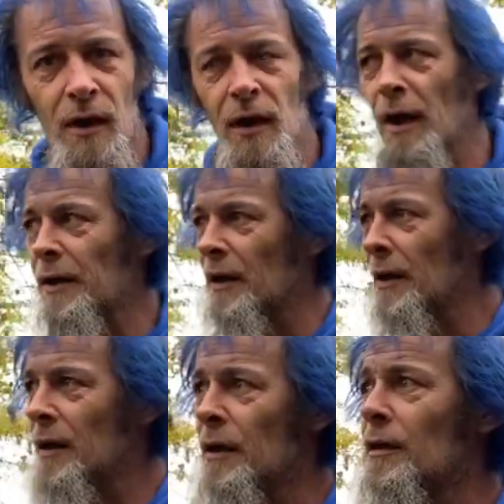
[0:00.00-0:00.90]
Had uh,
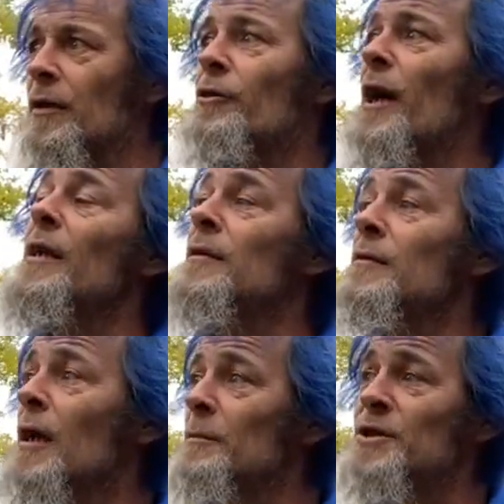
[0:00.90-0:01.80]
the crane
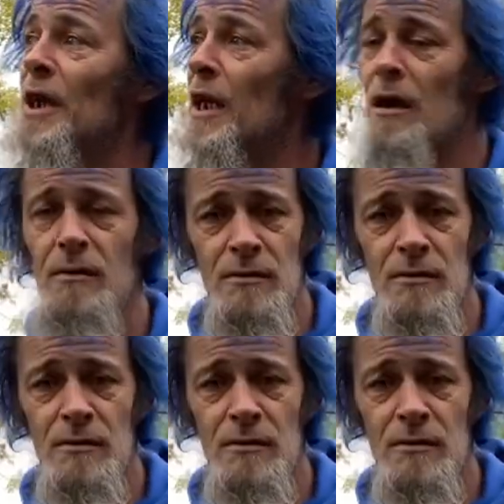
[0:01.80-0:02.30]
come and say hello.